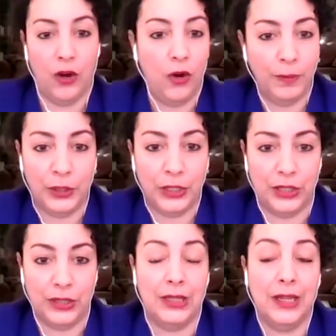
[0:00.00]
all
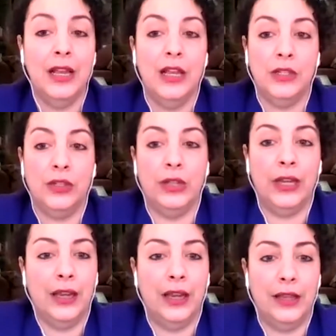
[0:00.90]
positions. So
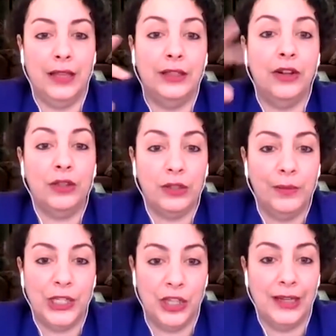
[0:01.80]
they don't
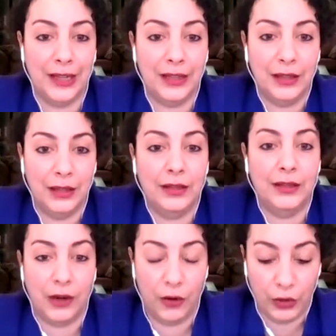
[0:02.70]
mention it in
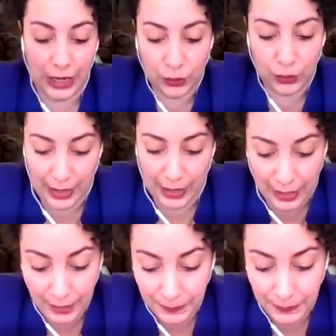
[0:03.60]
the correct way.